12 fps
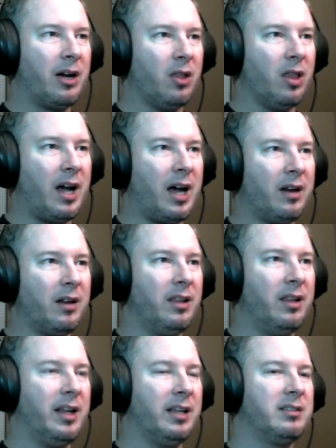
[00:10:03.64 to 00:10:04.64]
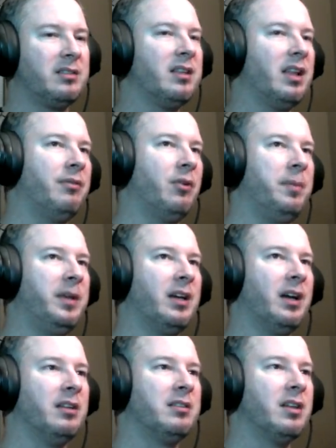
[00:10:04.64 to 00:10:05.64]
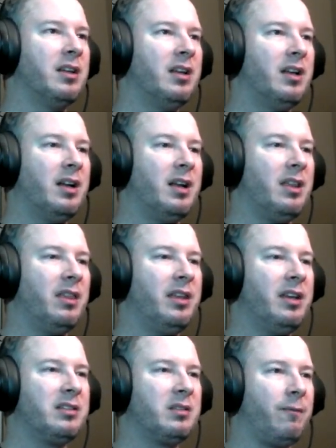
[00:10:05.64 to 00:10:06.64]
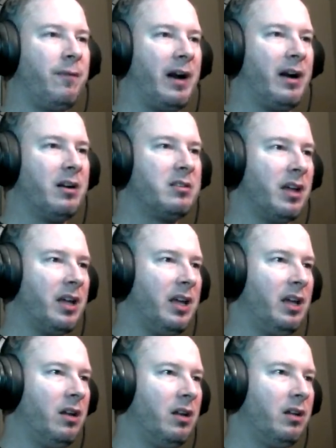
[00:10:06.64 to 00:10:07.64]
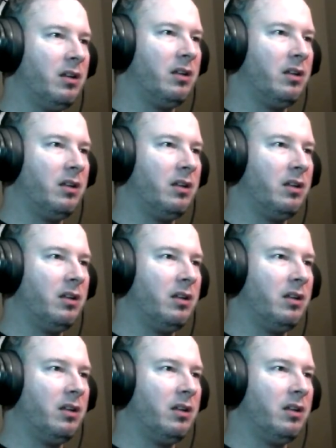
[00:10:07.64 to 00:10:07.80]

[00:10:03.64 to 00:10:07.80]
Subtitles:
out a lot in the next level because this fires a